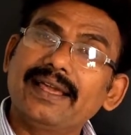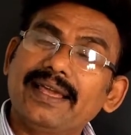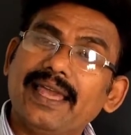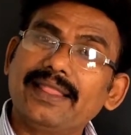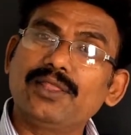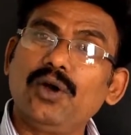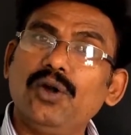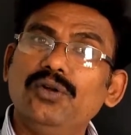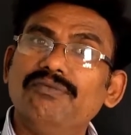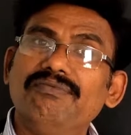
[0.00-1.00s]

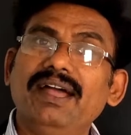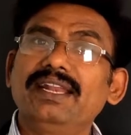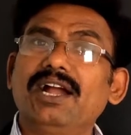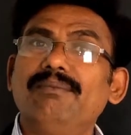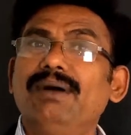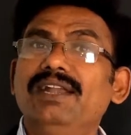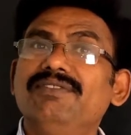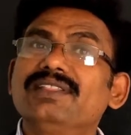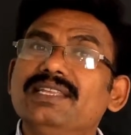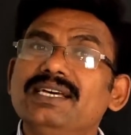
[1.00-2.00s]
cathode when combined
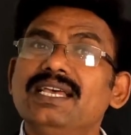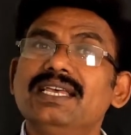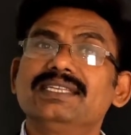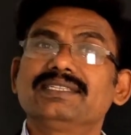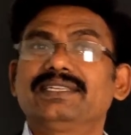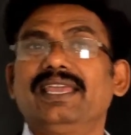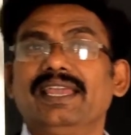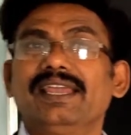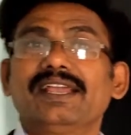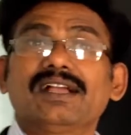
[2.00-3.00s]
with
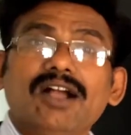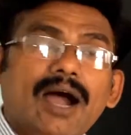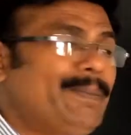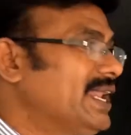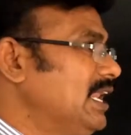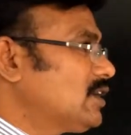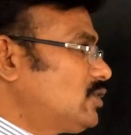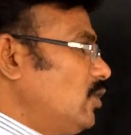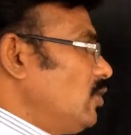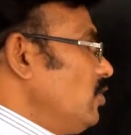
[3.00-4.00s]
C. Copper
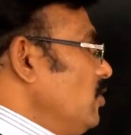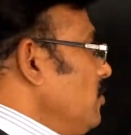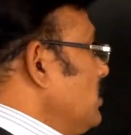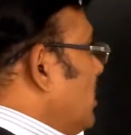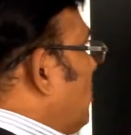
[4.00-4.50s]
electrode. The